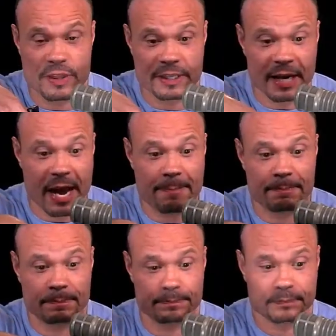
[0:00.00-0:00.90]
the top,
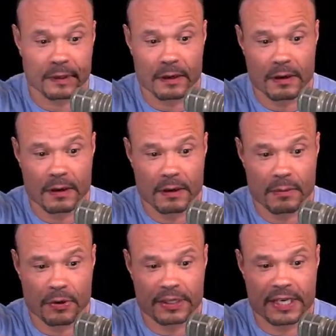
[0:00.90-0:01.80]

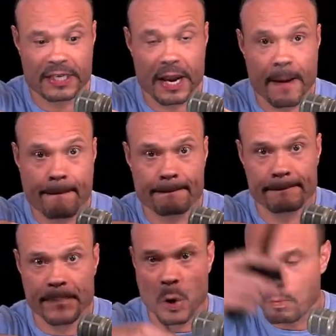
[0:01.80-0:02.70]
put this in,
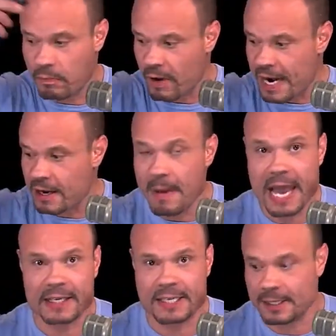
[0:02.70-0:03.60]
boom, right in the
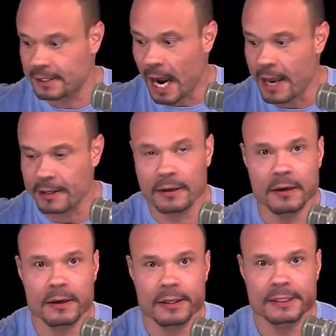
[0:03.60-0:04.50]
magazine. Done.
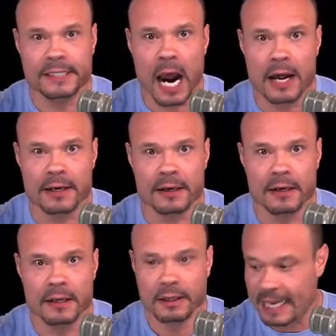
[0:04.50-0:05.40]

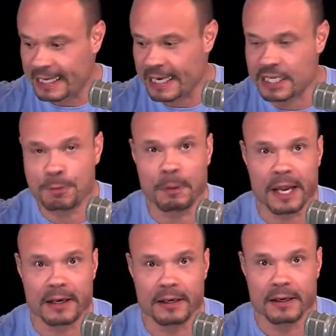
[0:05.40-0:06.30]
Lickety
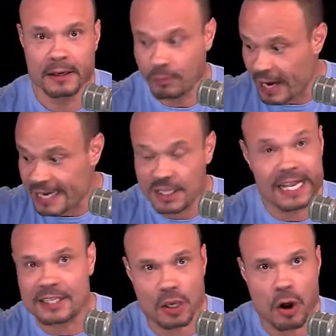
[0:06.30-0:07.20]
split.
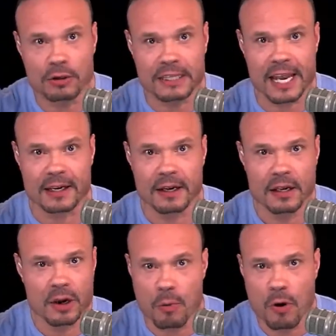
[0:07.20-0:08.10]
That's the whole thing.
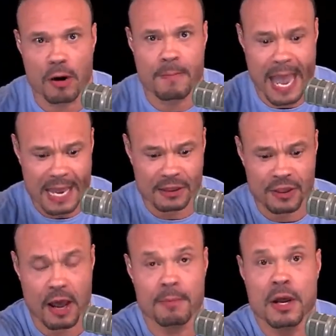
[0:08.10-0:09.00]
No more mag
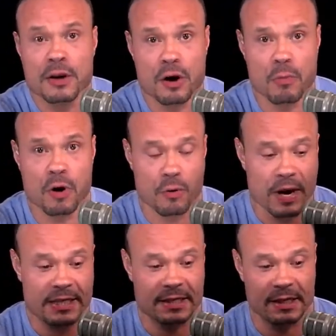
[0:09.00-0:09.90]
thumb, no more
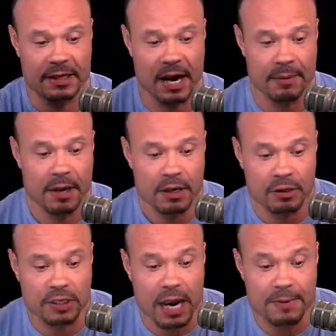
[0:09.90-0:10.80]
wasted time.
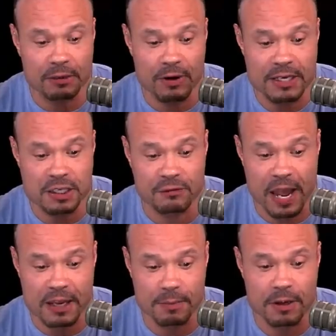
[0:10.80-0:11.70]
Your time at the range is
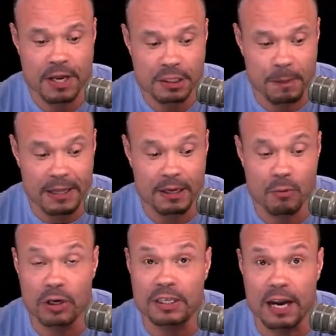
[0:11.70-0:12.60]
valuable. Spending
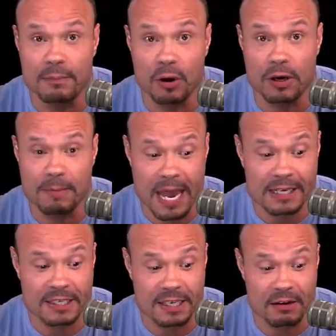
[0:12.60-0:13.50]
more time loading
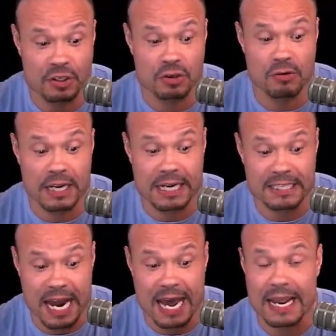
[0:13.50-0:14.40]
mags instead of shooting
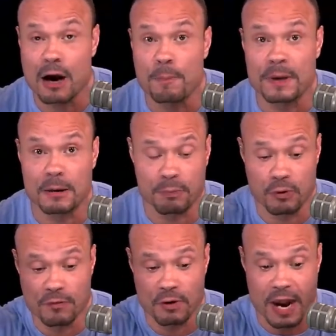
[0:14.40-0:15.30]
is not helping
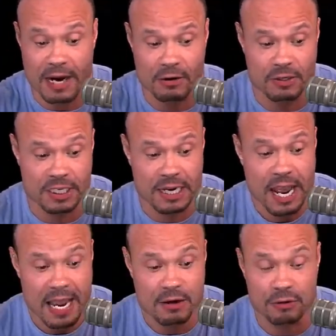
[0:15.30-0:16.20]
improve your accuracy,
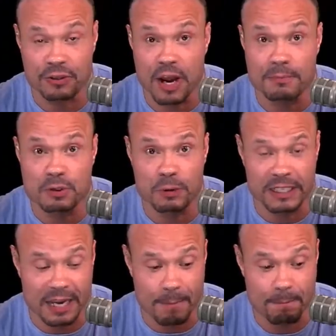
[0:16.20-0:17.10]
and your thumbs will
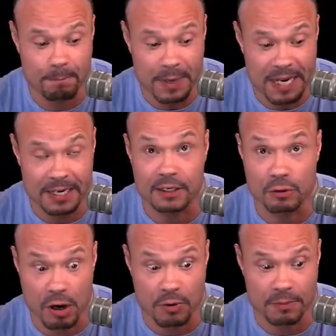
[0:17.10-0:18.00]
take a beating.
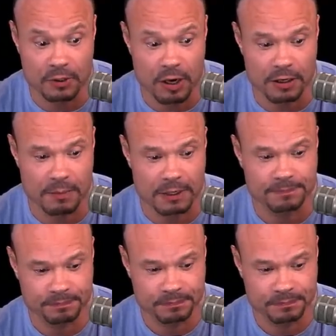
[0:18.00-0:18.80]
You know what I'm talking about.